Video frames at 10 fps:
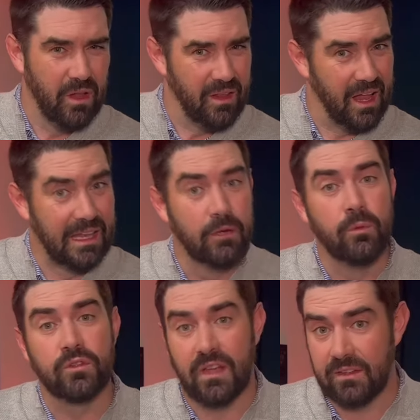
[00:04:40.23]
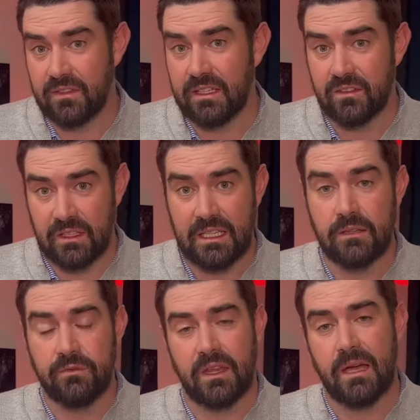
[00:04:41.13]
a little more testing is
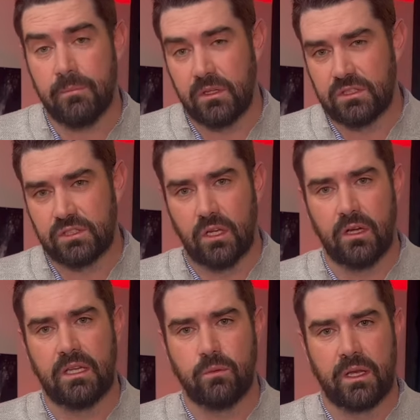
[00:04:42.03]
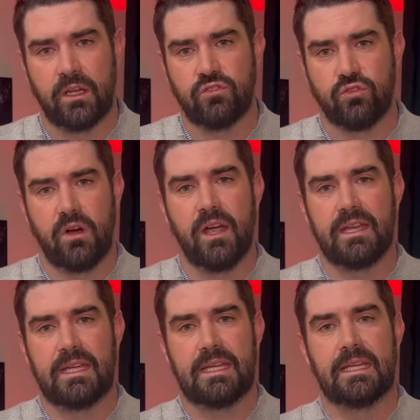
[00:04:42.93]
needed for that, but certainly when I tried
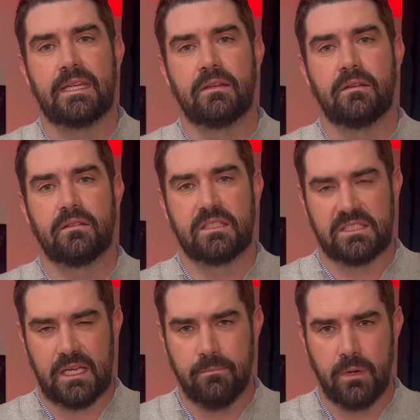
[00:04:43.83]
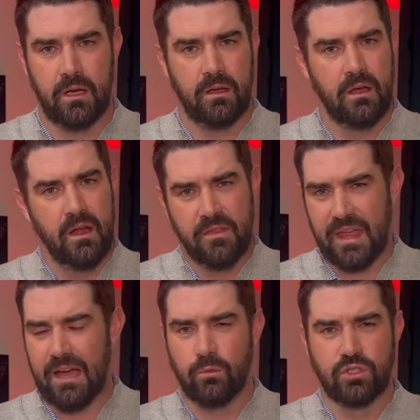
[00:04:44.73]
it in December,
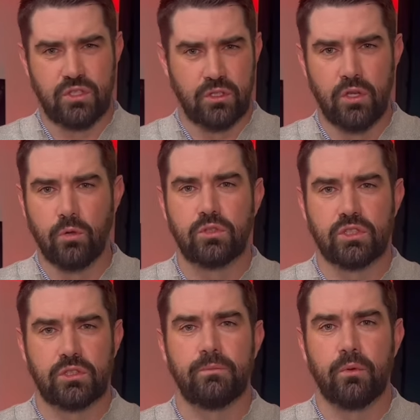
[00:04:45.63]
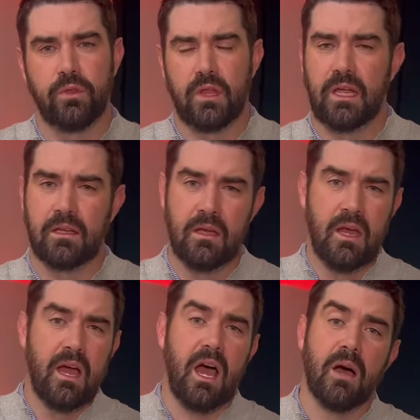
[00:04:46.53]
that was the noticeable thing.
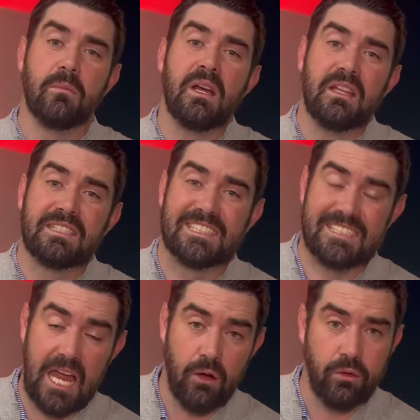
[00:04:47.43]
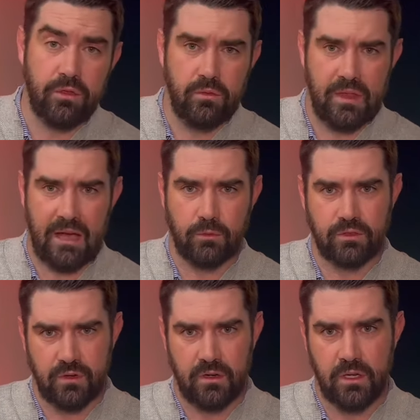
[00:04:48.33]
Um, stealth, that was
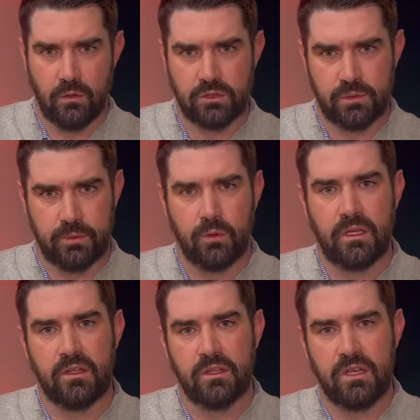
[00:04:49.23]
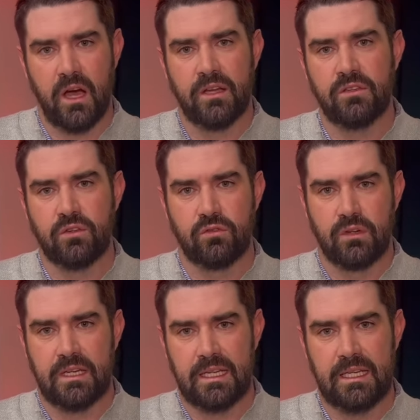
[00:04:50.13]
very noticeable. In the nine
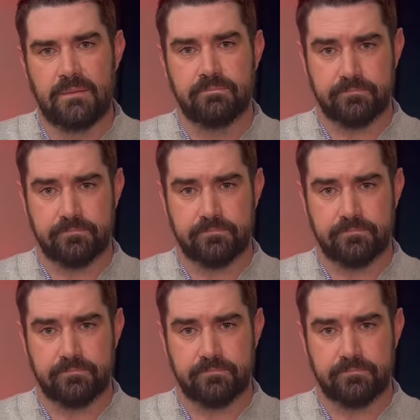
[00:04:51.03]
degree,